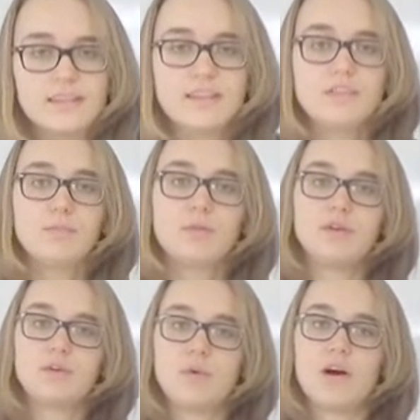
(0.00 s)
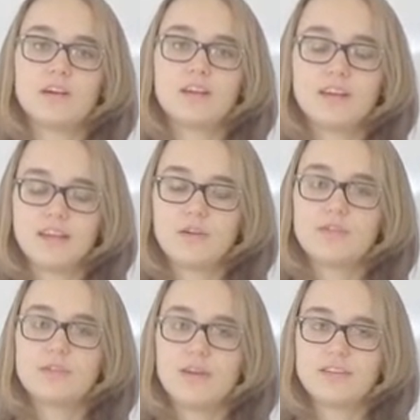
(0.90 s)
this blue quark can
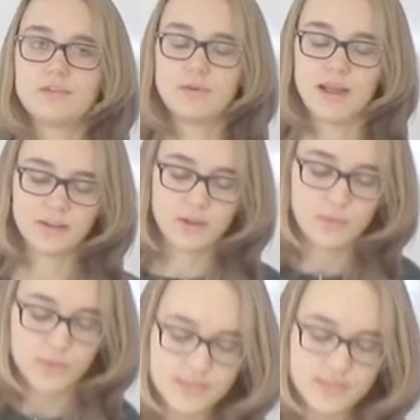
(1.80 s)
also interact with